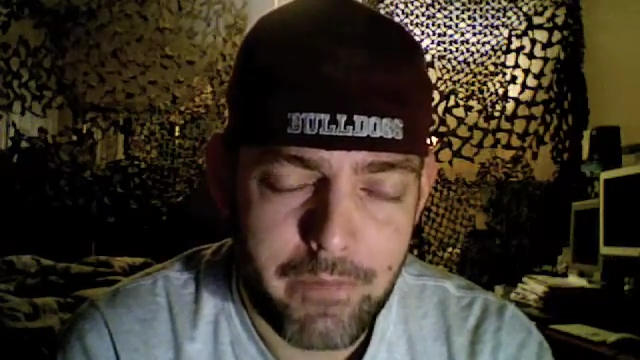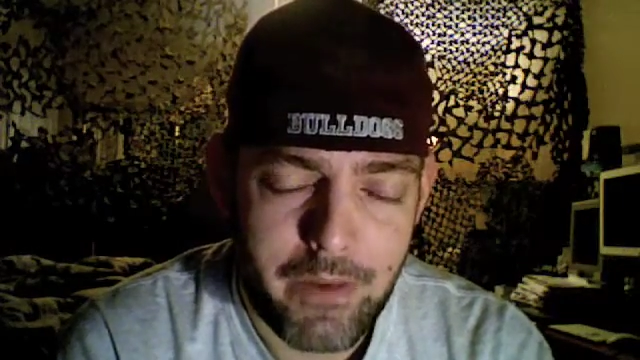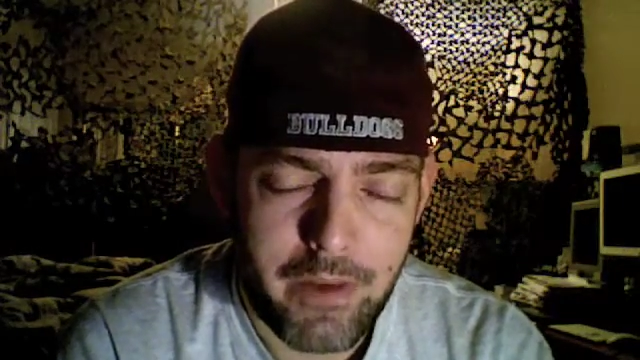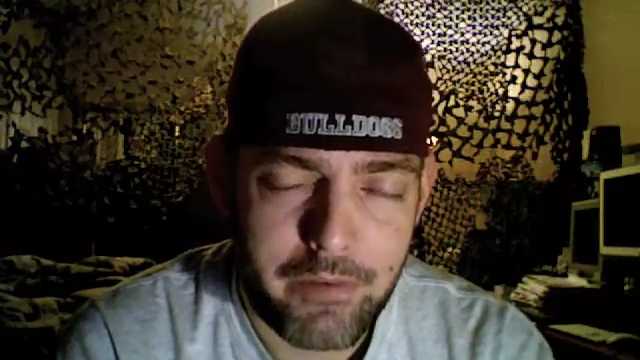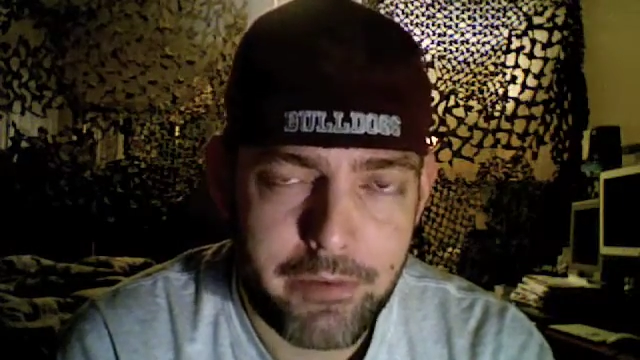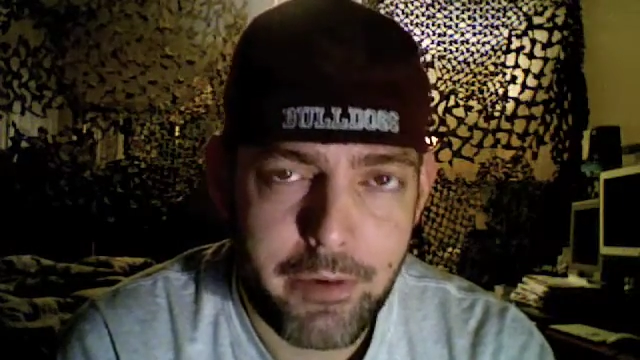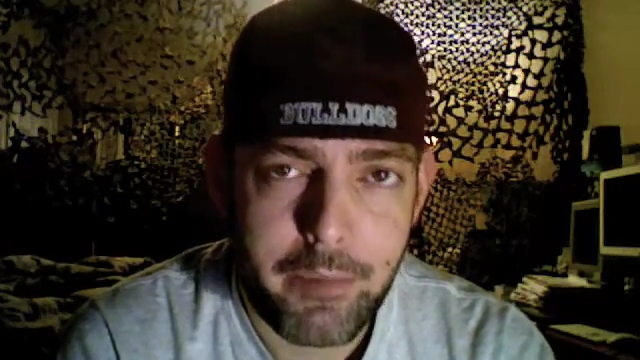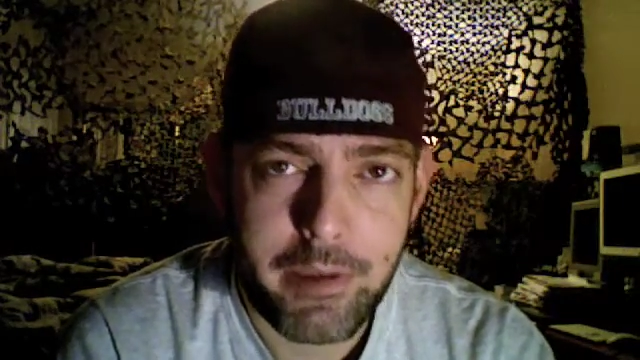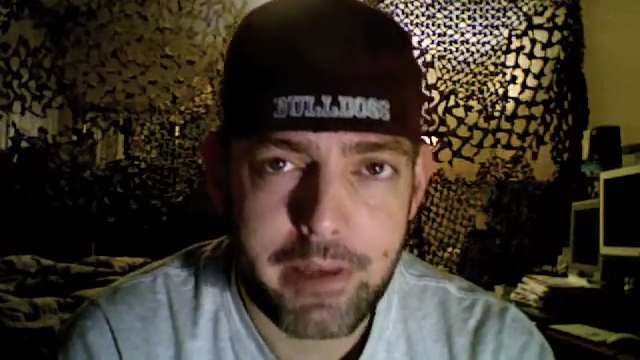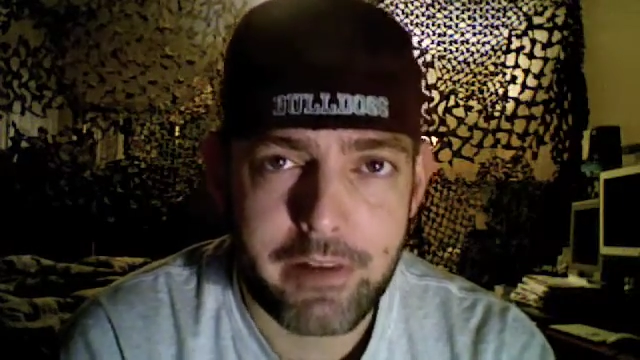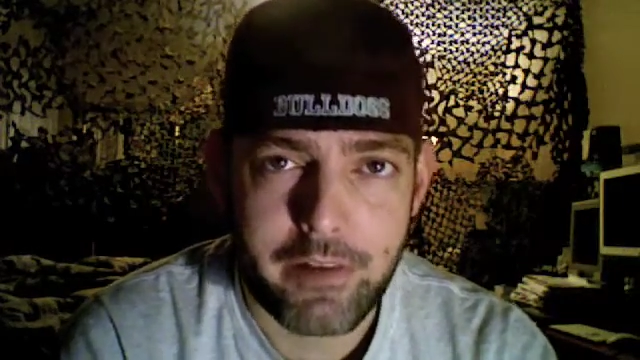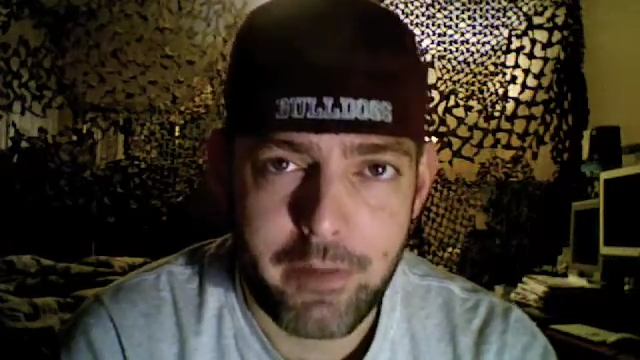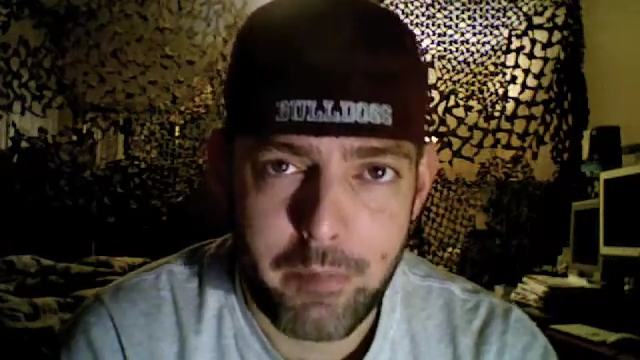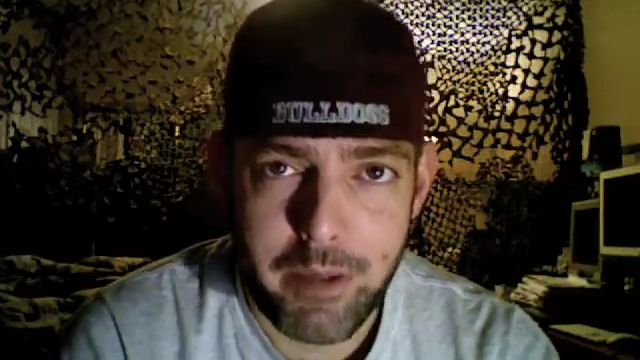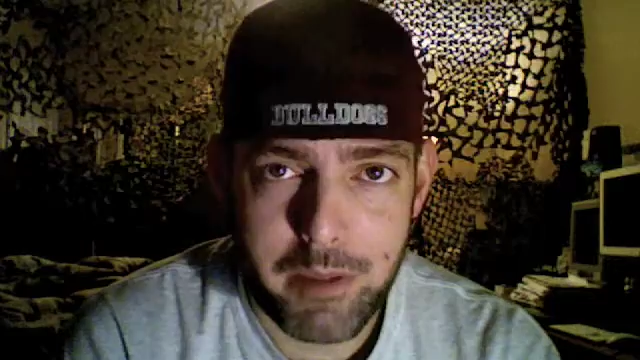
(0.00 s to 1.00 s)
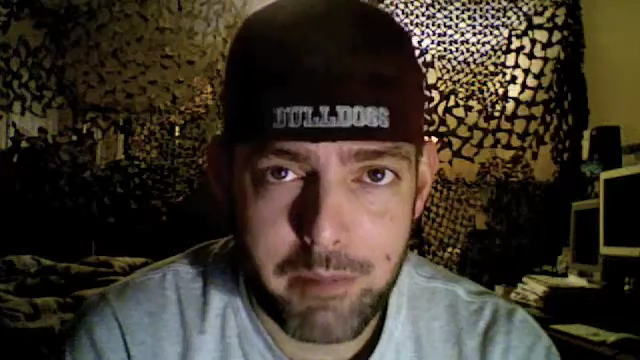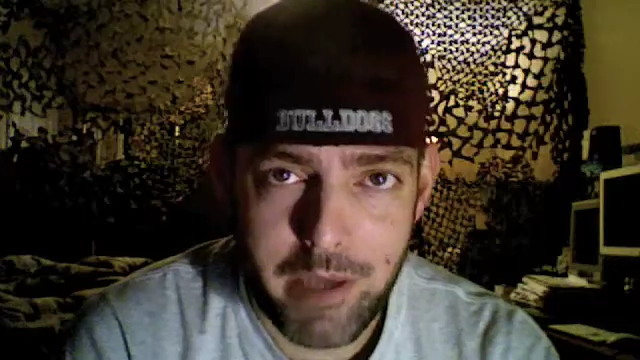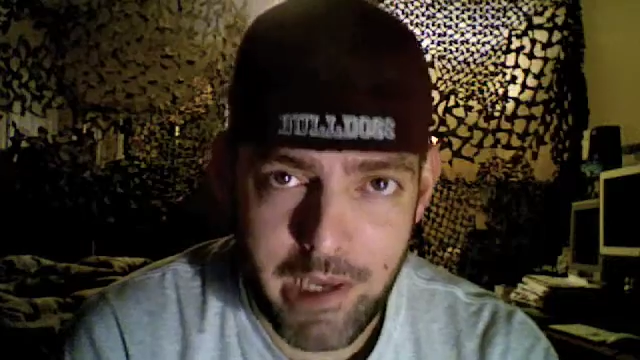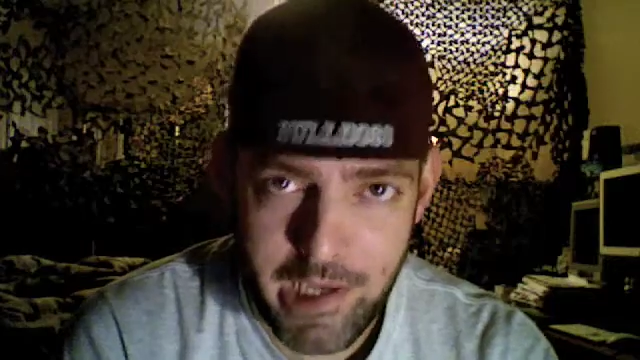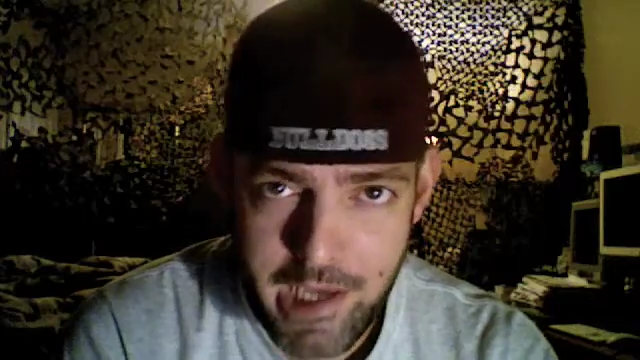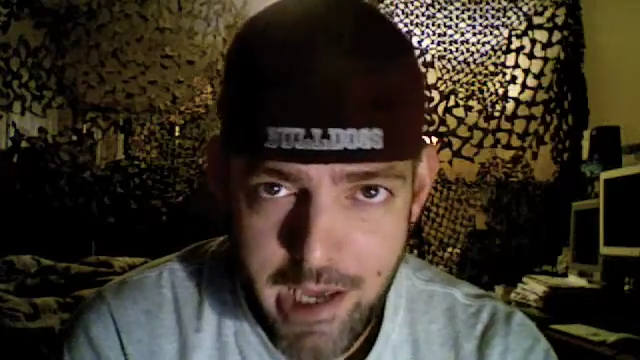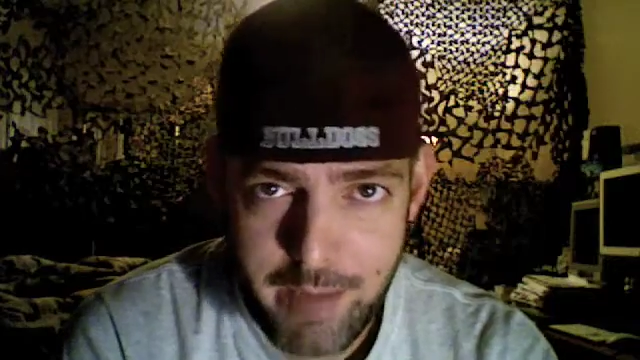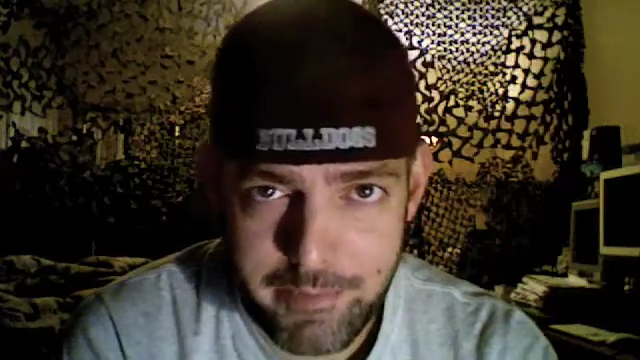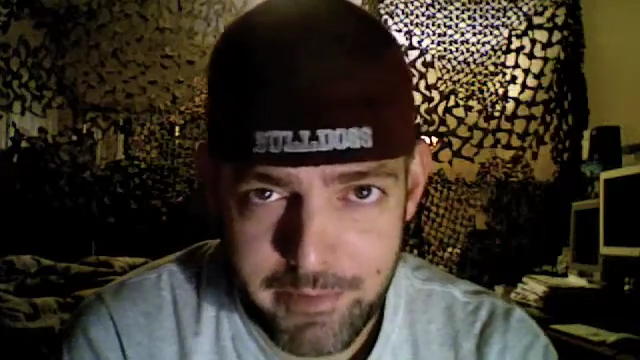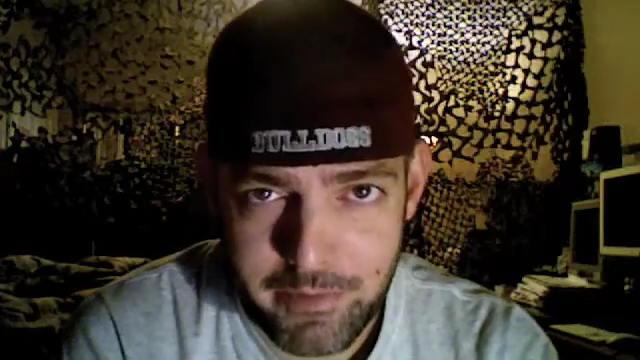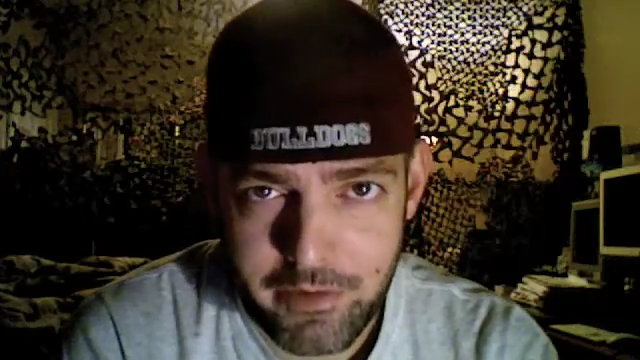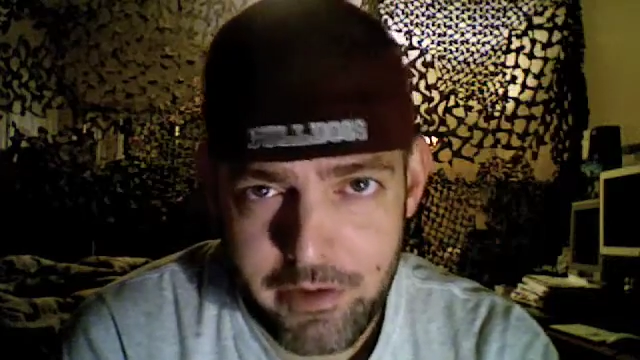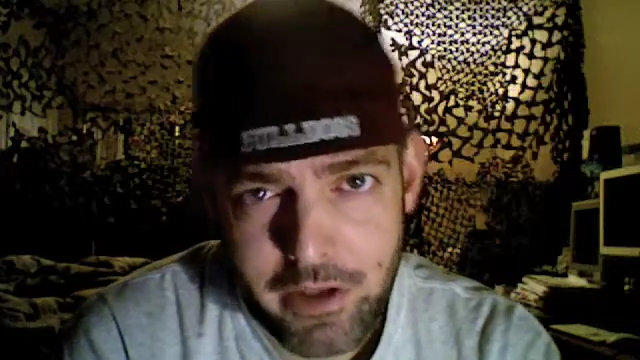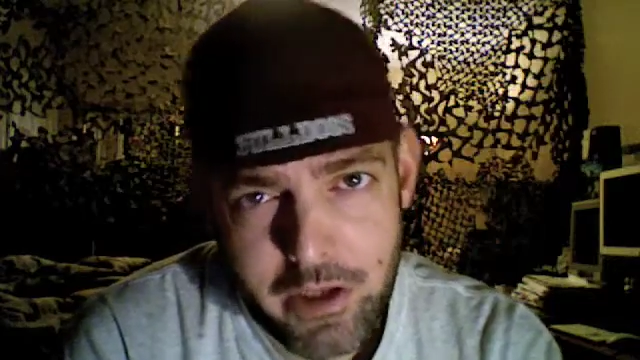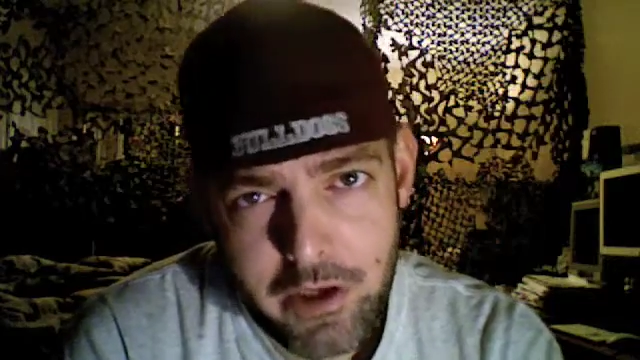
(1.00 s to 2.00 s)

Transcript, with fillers: assuming that the Big Bang happened,